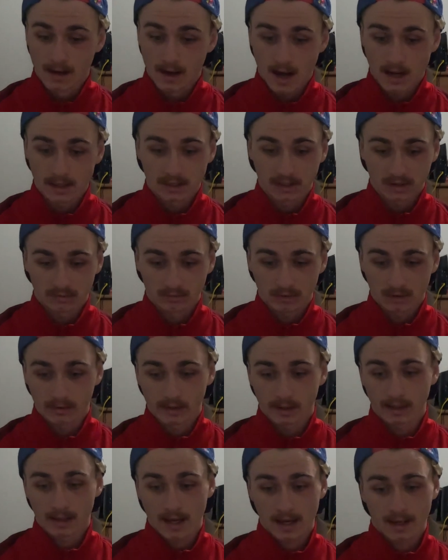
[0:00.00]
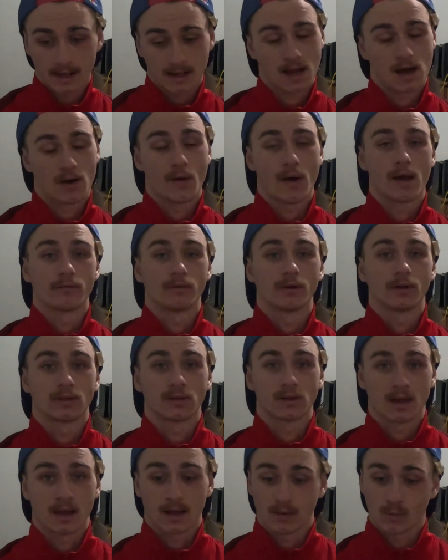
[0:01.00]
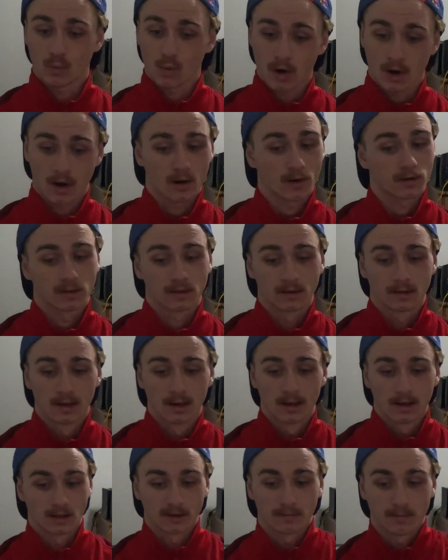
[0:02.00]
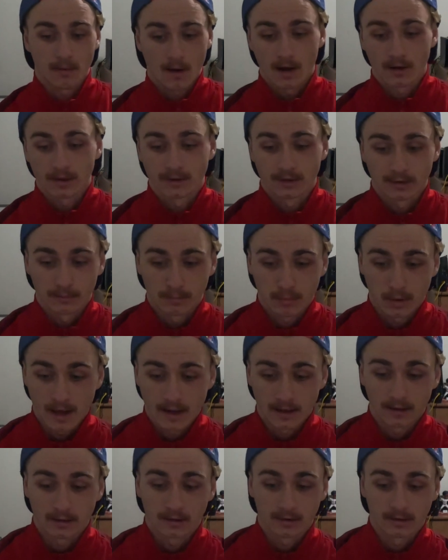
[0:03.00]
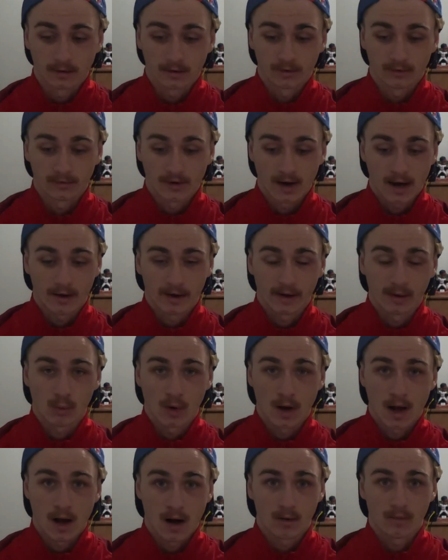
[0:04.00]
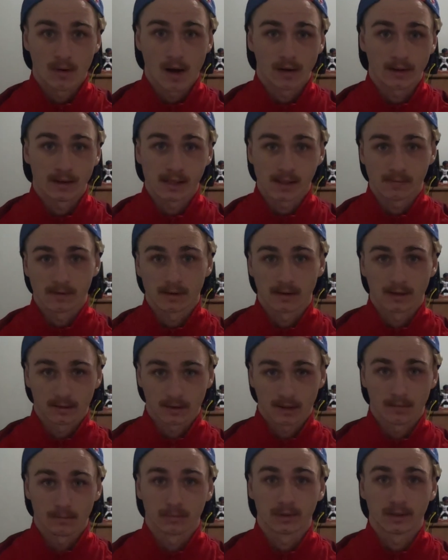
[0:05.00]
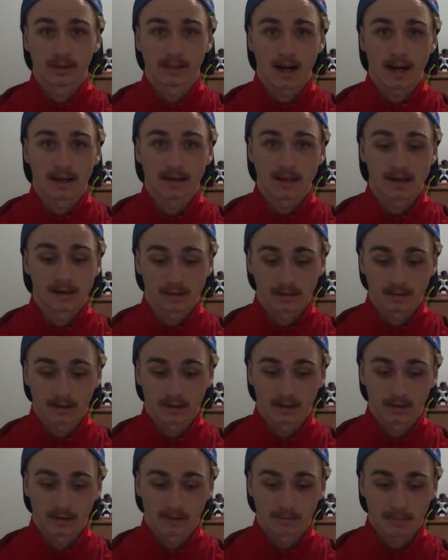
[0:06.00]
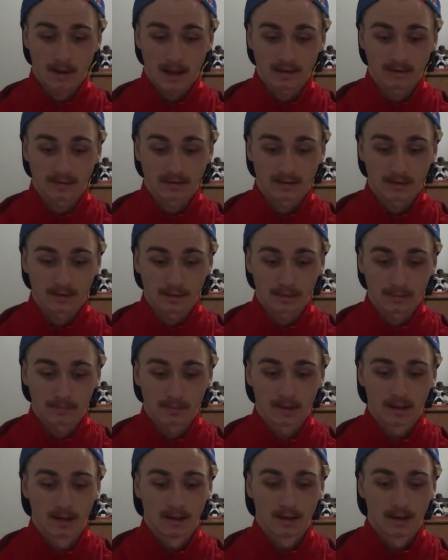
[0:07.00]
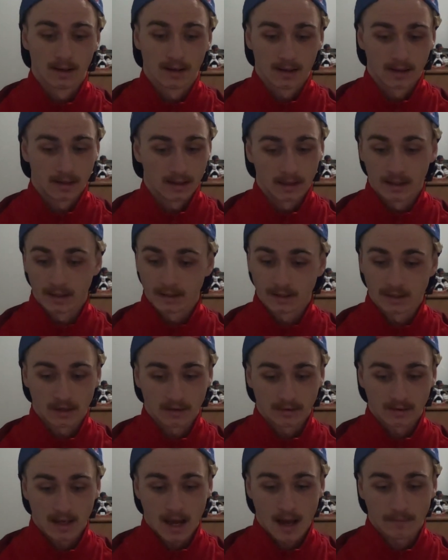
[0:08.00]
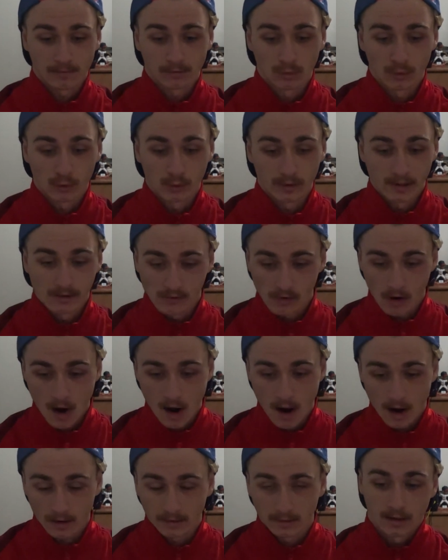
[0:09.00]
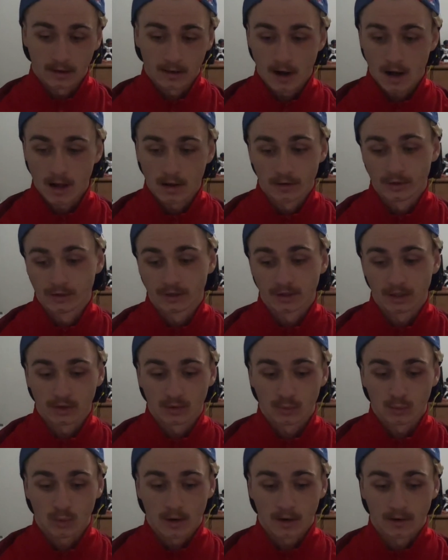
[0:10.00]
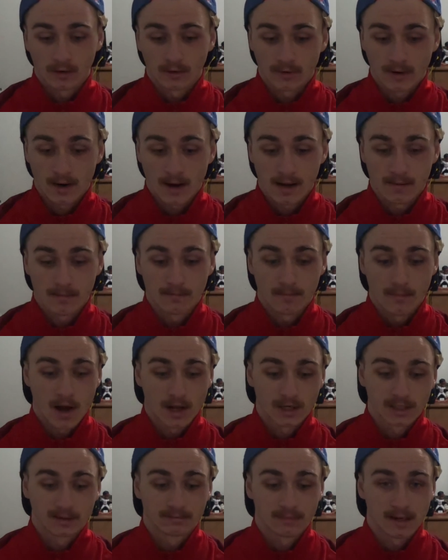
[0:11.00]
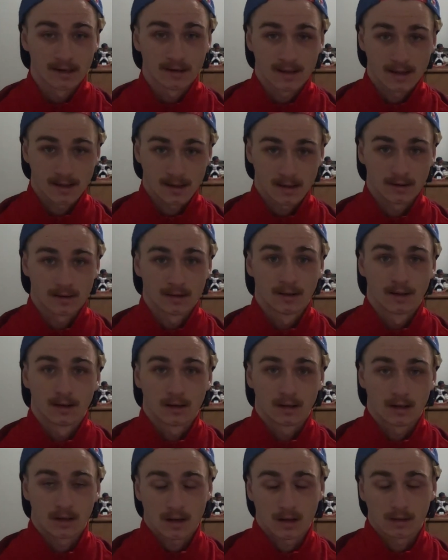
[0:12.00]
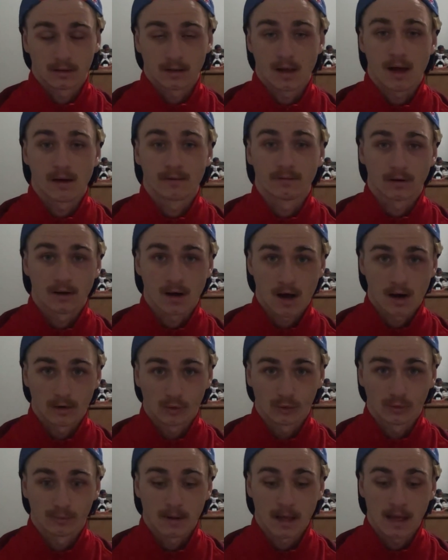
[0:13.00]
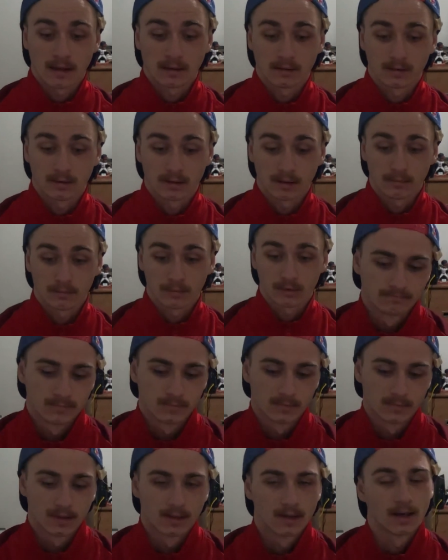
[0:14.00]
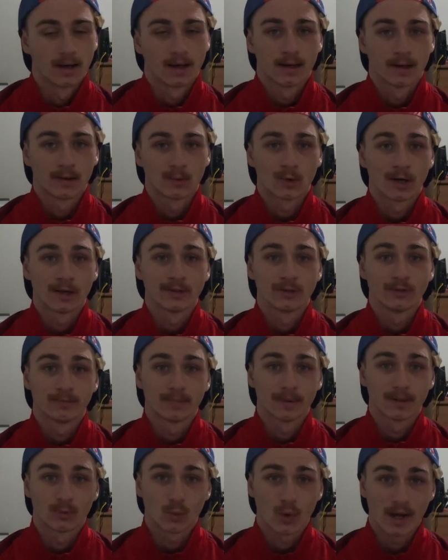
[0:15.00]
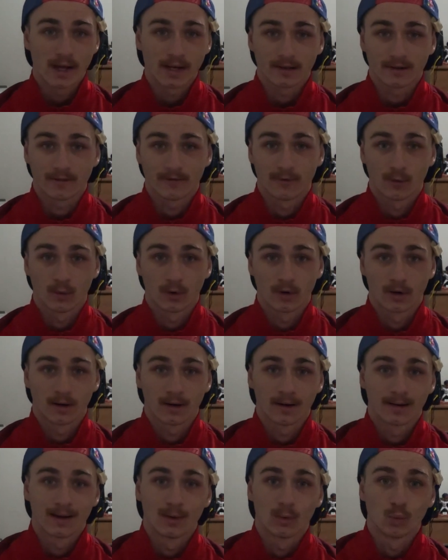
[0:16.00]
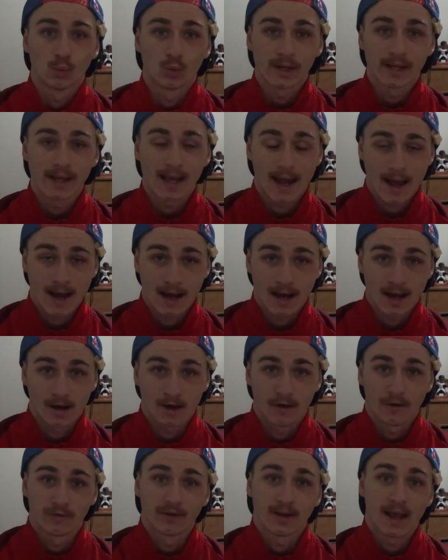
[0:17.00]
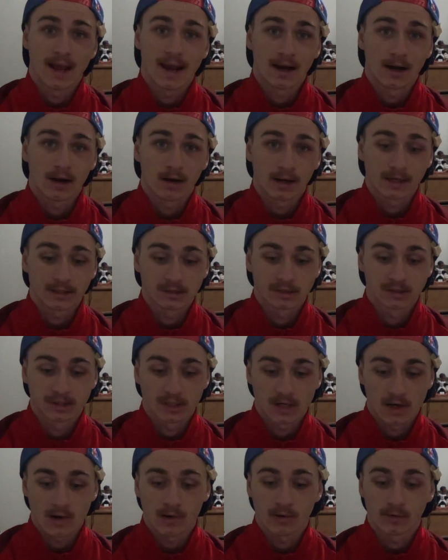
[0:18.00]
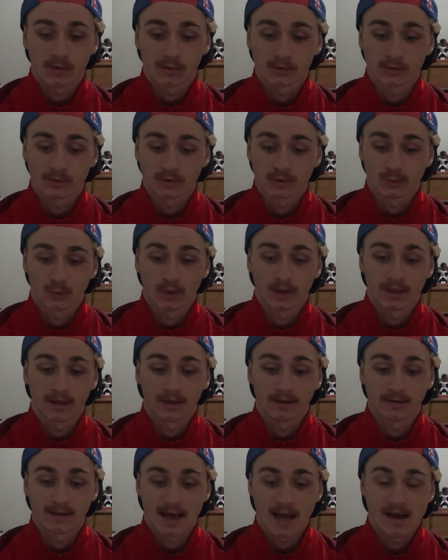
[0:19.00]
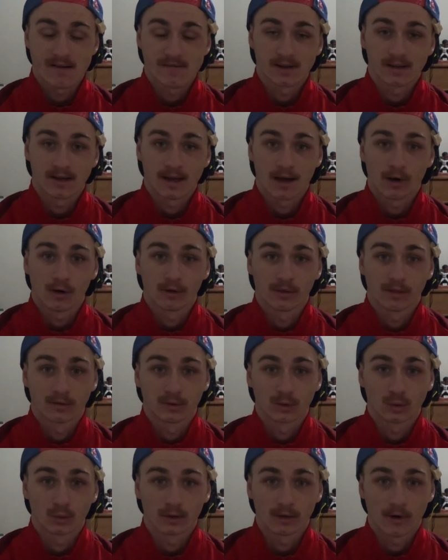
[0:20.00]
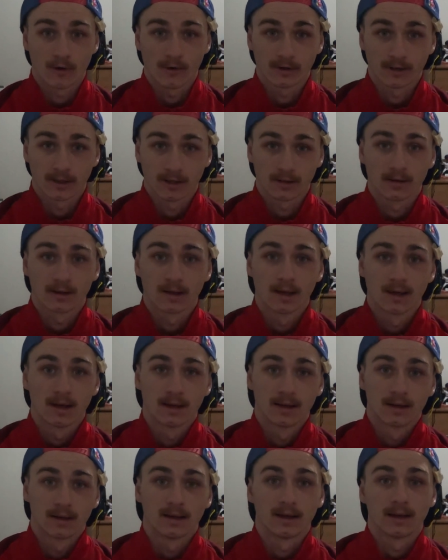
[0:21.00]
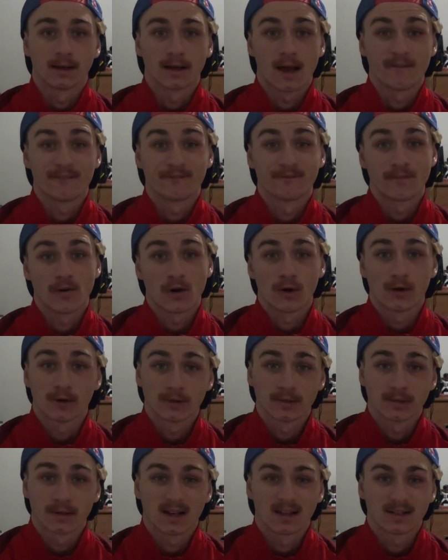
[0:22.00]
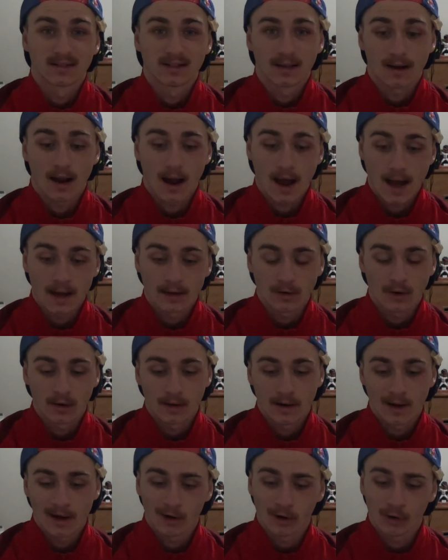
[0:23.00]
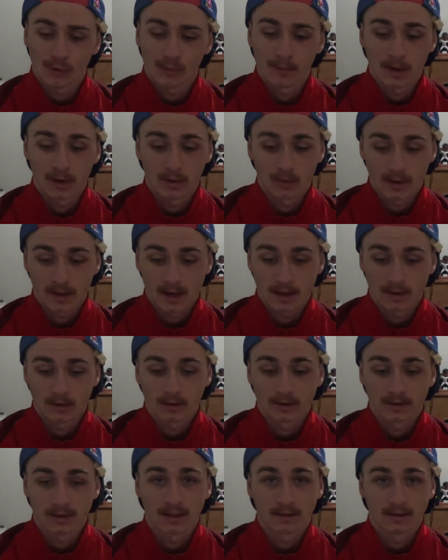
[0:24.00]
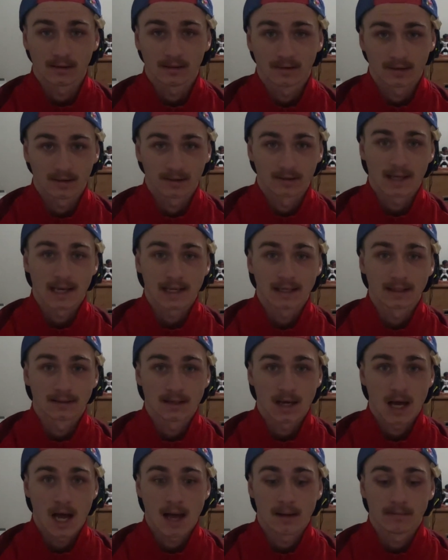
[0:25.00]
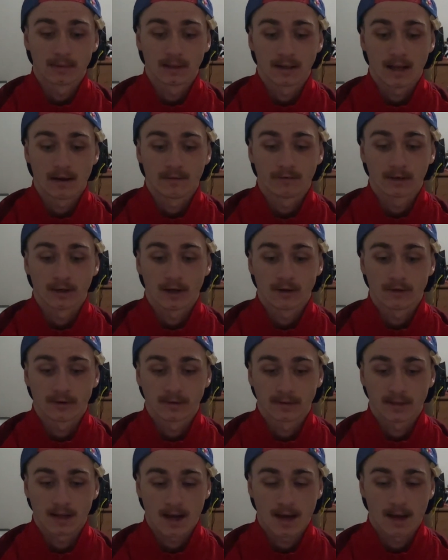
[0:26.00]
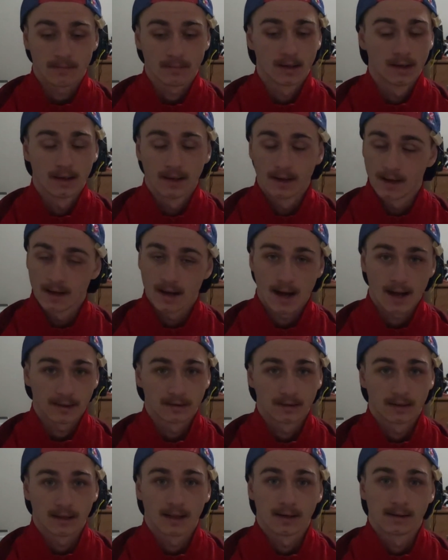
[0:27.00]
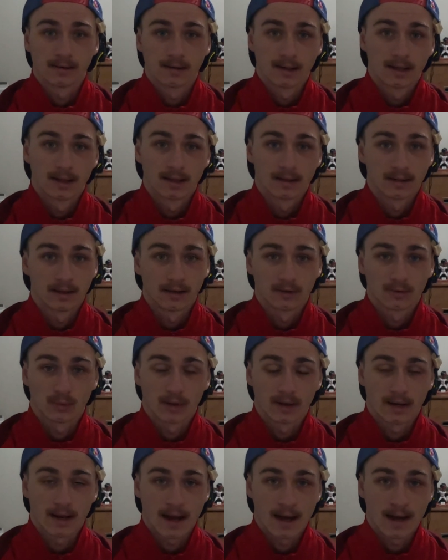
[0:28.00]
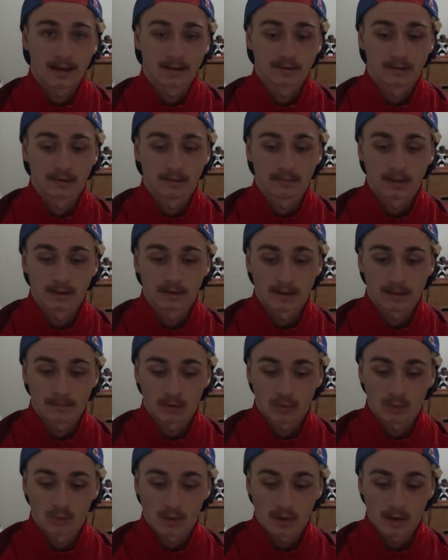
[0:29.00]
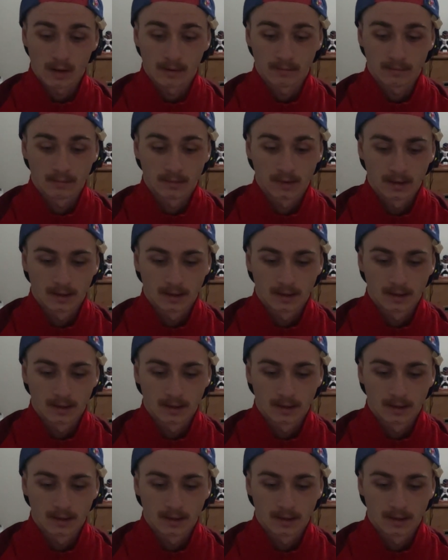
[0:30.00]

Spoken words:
I just really like how everything works. The sponsor played into this very well while keeping this complete identity of this paint scheme. It just absolutely rocks. The colors just work great, much better than Haas Avocado's paint schemes. And what you've been waiting for, we have Eric Jones with his Advent Health Toyota. And at first I said, I don't know, but when I looked at this the second time and every other time, I said, this one has to be number one.